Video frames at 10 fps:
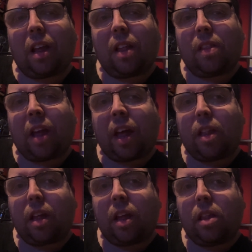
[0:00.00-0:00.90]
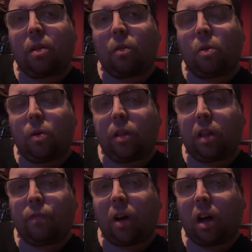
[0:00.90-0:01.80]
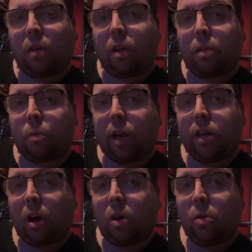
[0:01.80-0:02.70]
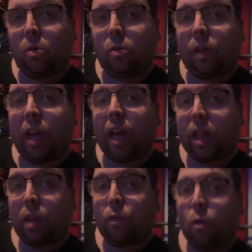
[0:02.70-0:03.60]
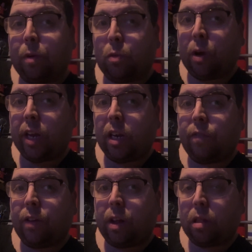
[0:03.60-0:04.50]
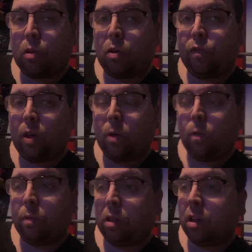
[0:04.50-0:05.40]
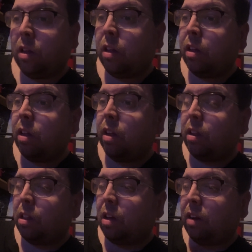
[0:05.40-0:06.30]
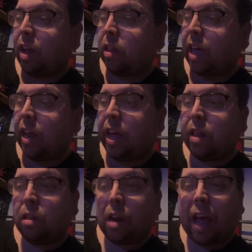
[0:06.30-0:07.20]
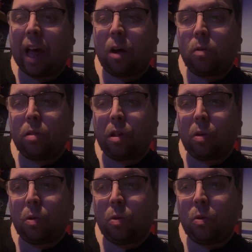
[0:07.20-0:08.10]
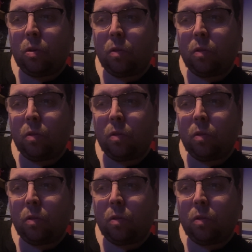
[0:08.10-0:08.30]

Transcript: that is, of course, as far as we know, the interval between the first 2 films. So let's get in now to